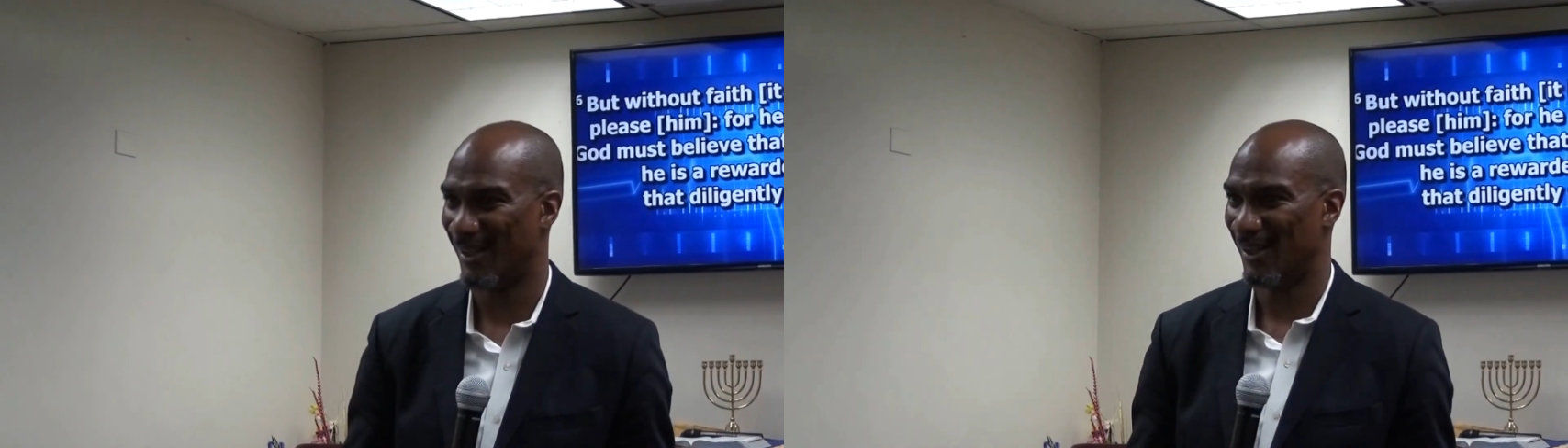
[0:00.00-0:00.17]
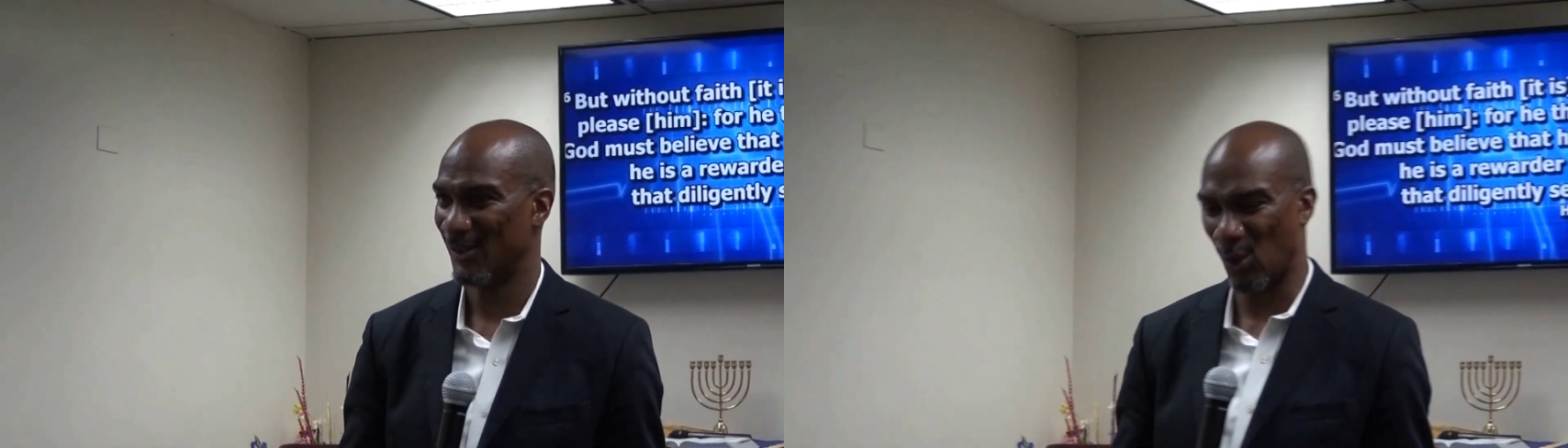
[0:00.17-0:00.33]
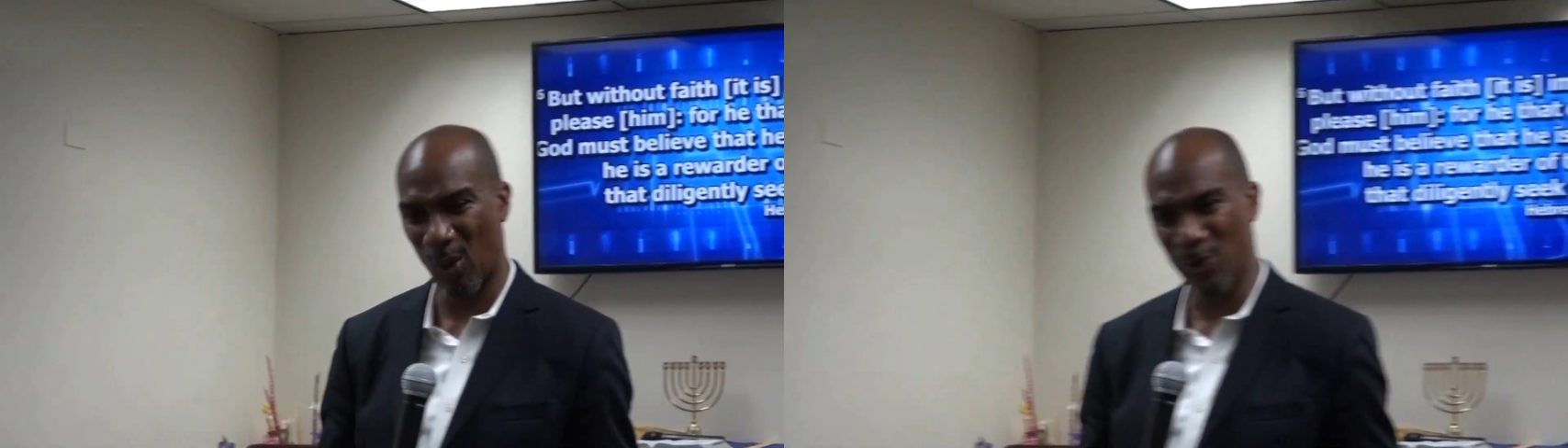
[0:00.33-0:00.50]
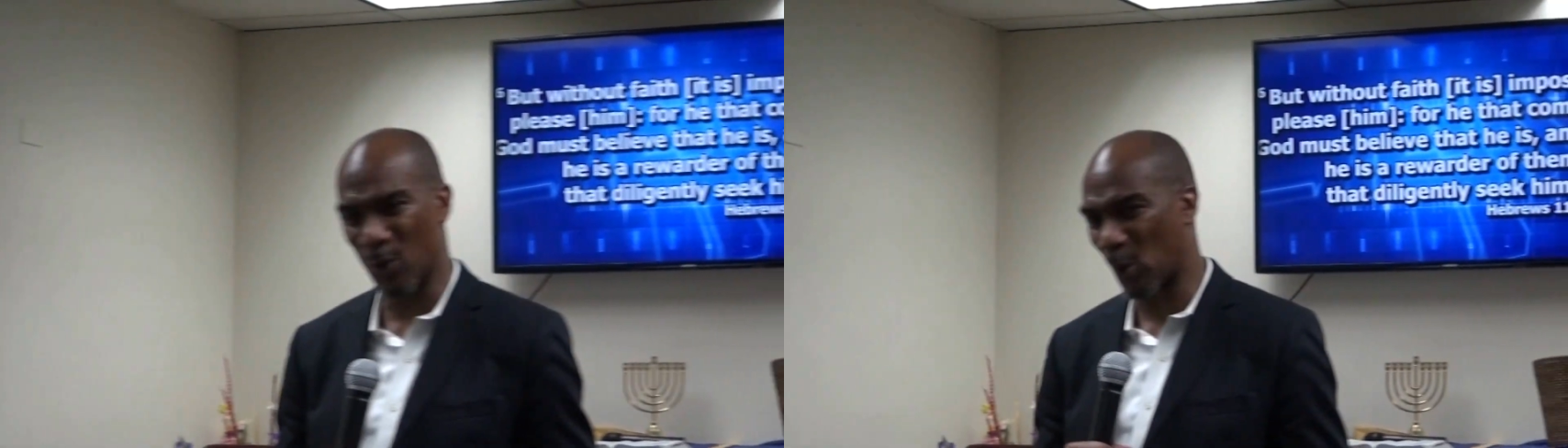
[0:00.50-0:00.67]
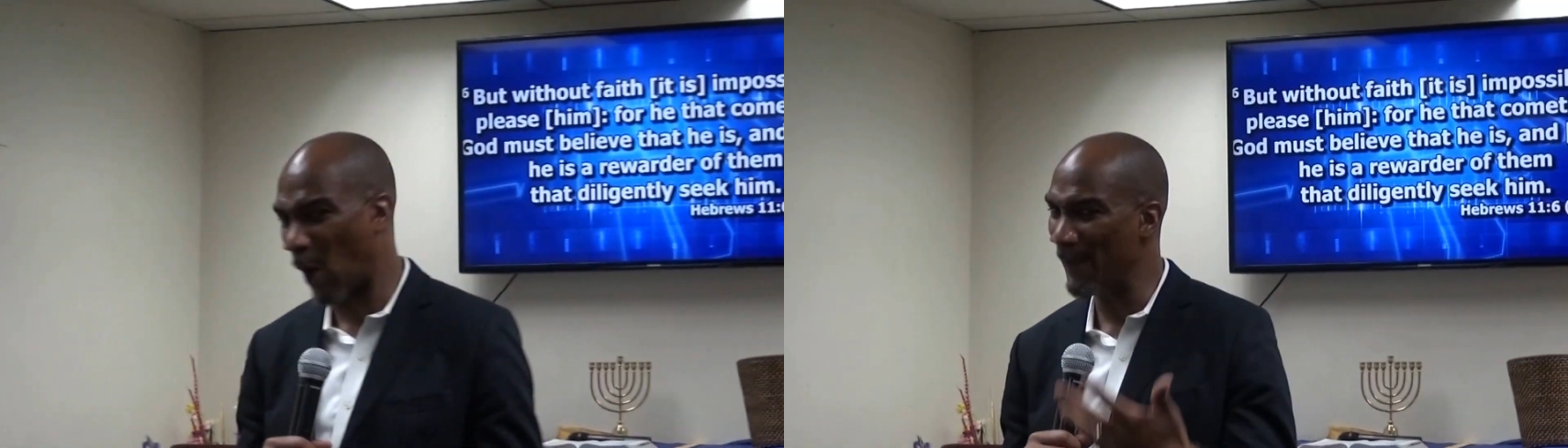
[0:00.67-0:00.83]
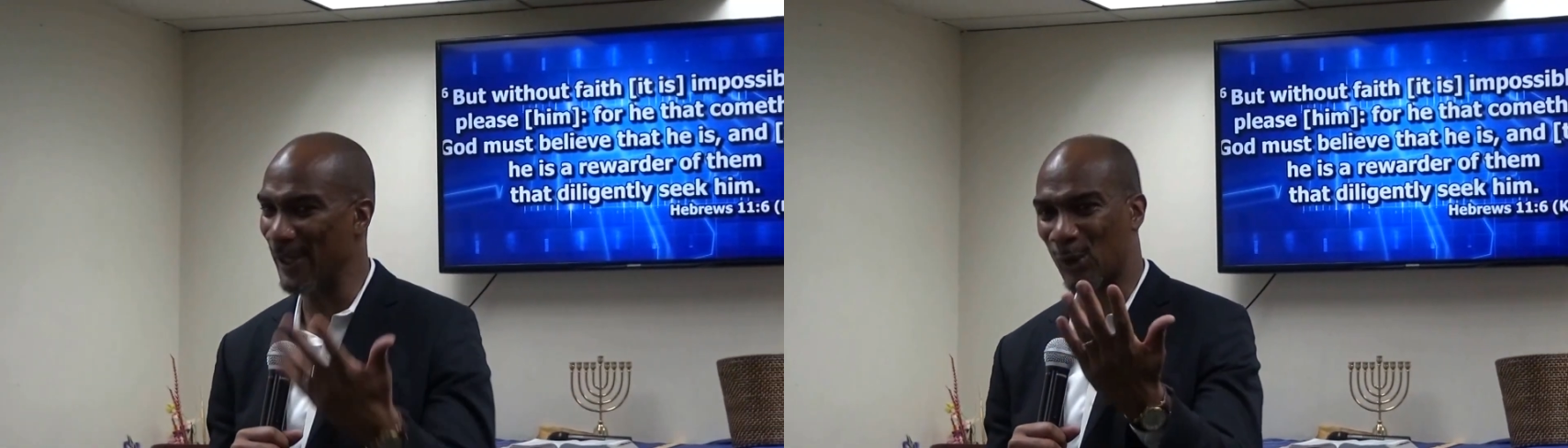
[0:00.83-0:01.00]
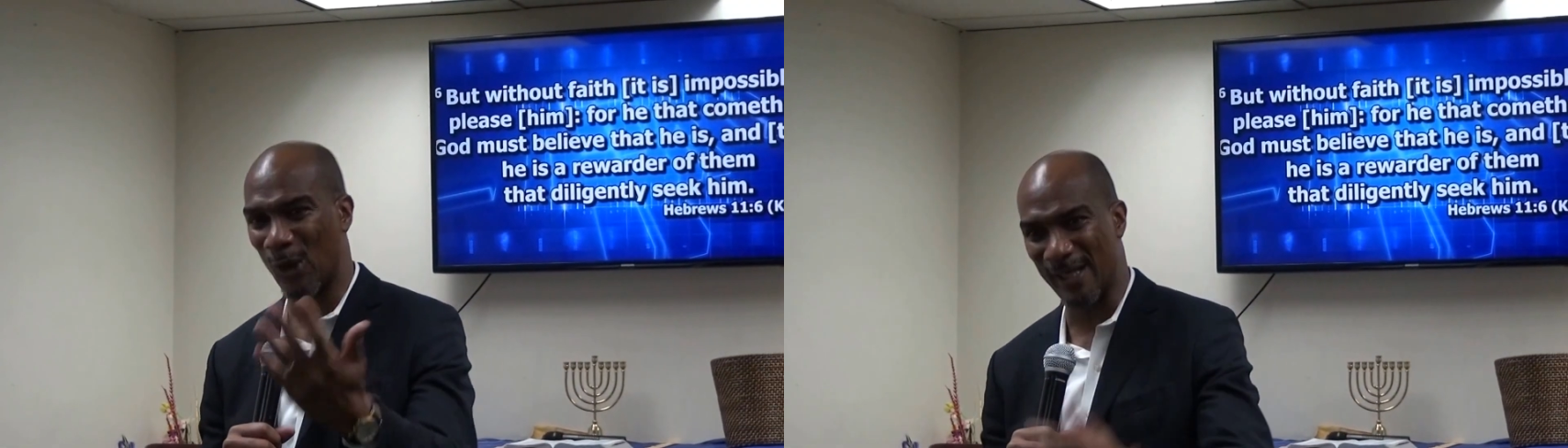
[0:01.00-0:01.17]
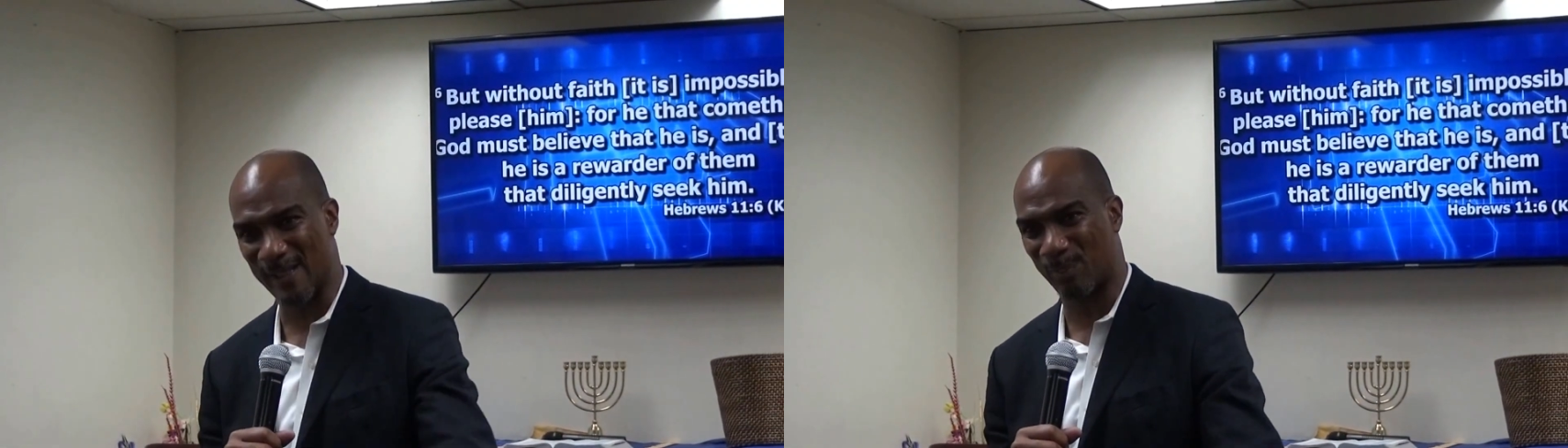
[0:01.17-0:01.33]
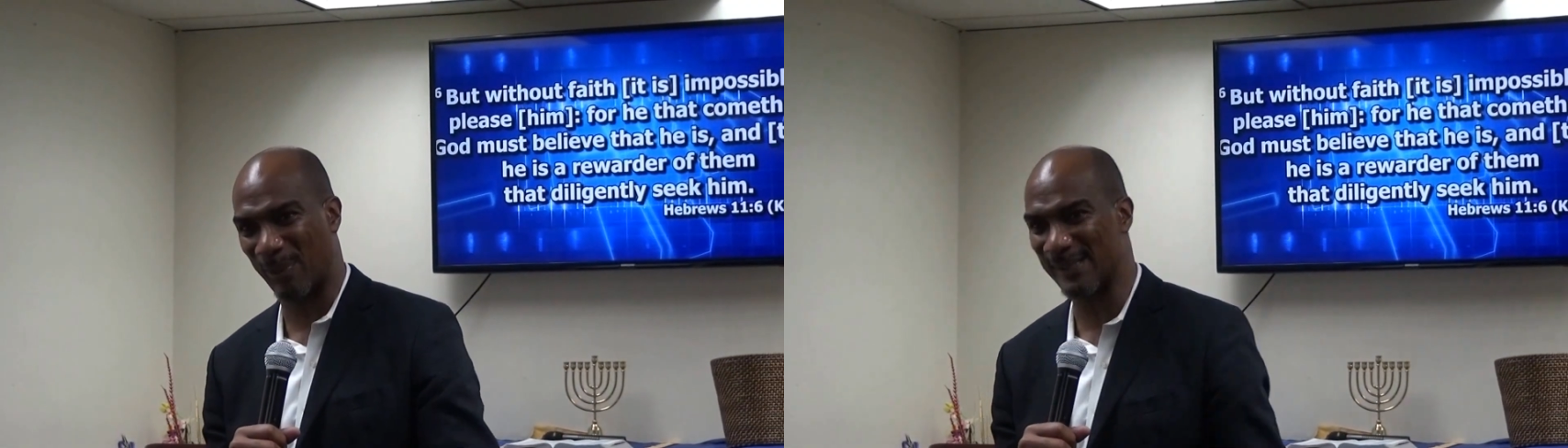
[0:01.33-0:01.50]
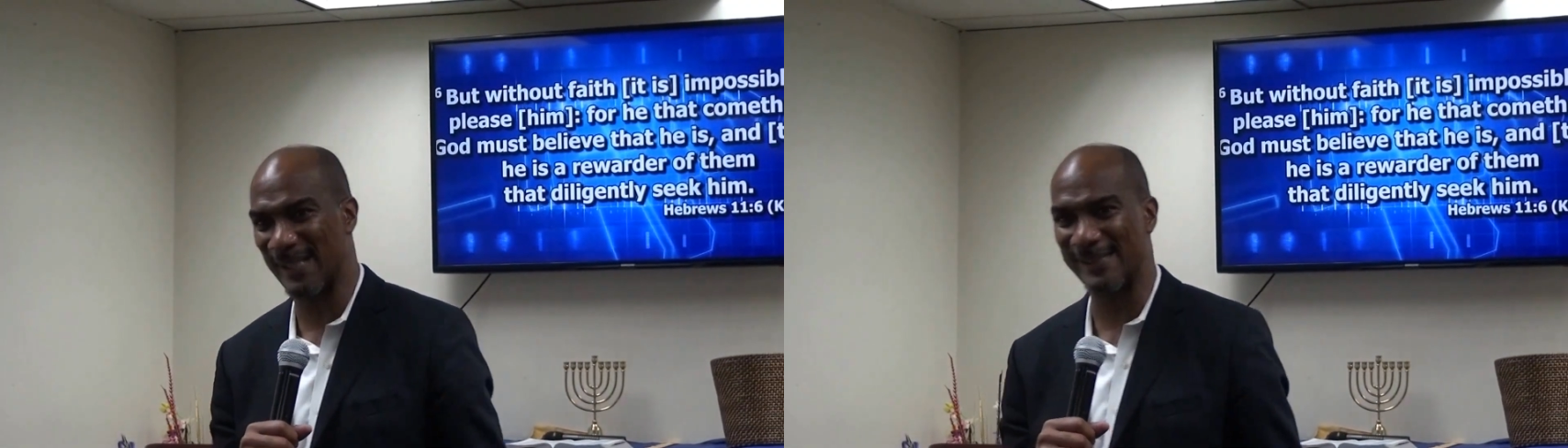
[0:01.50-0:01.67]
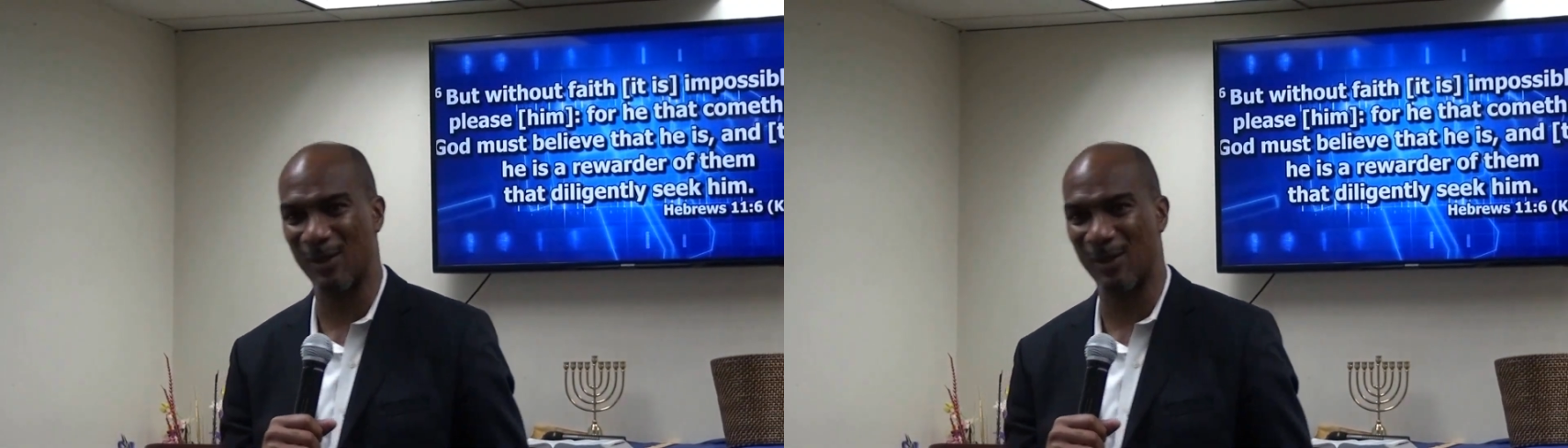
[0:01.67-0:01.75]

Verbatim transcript: So when you come into his presence,